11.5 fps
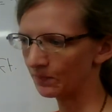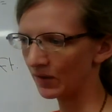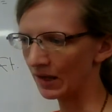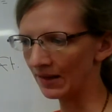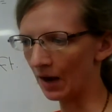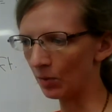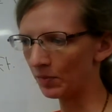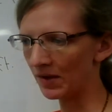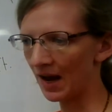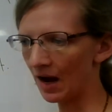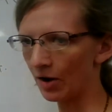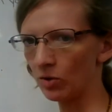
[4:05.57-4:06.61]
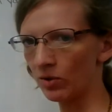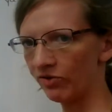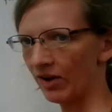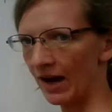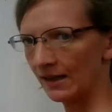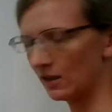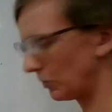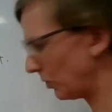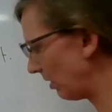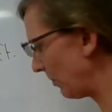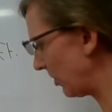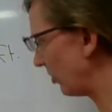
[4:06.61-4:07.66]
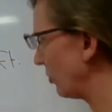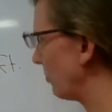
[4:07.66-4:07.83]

And that would be how you would find the perimeter.